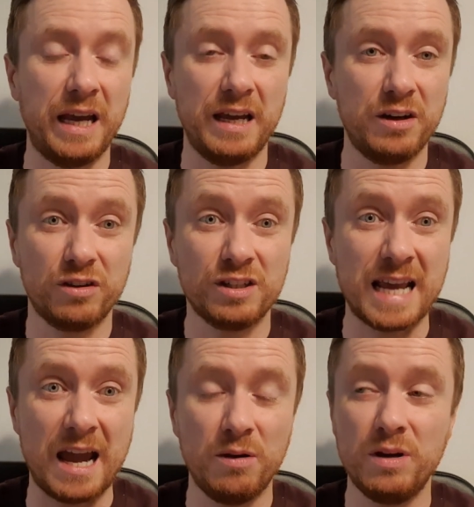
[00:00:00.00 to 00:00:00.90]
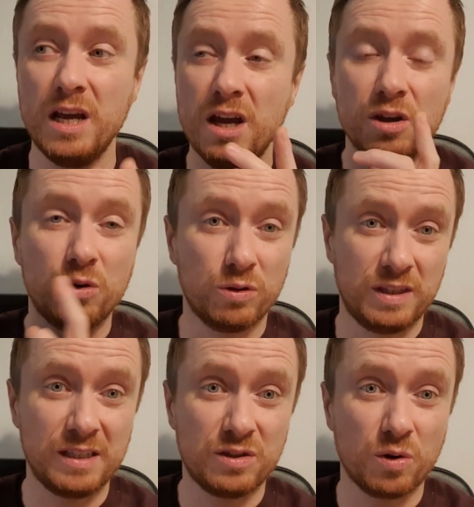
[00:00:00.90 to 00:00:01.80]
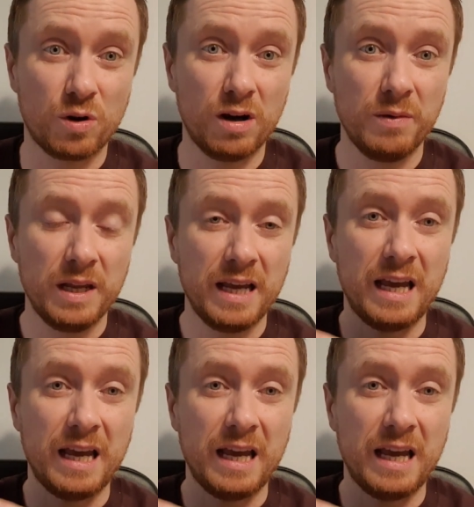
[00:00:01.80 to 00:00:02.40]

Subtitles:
another town, go to this door.